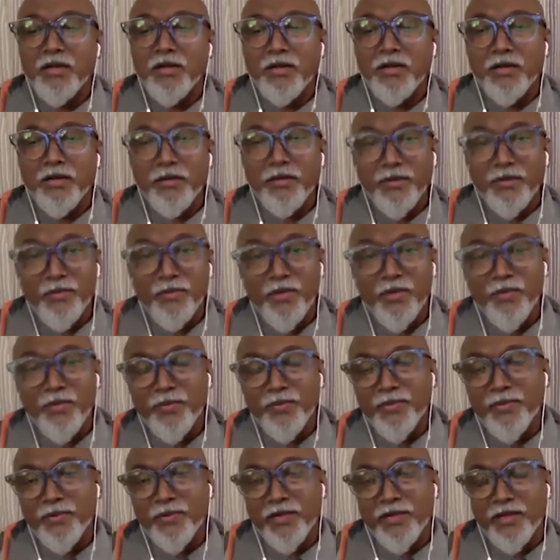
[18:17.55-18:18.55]
Uh,
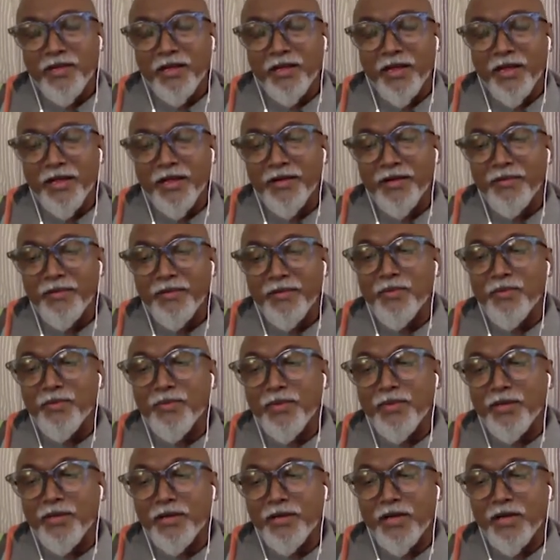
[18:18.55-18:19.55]
remember, uh, I
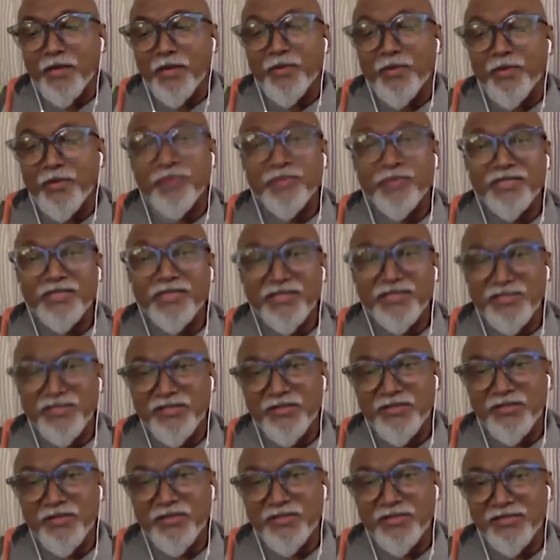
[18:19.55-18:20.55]
remember Akbar
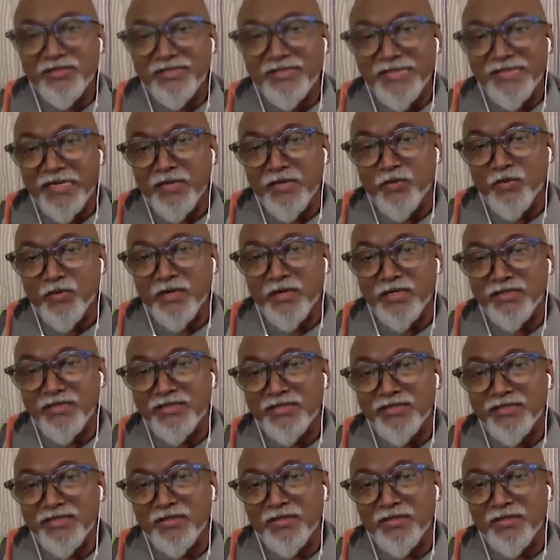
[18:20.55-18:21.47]
was saying once.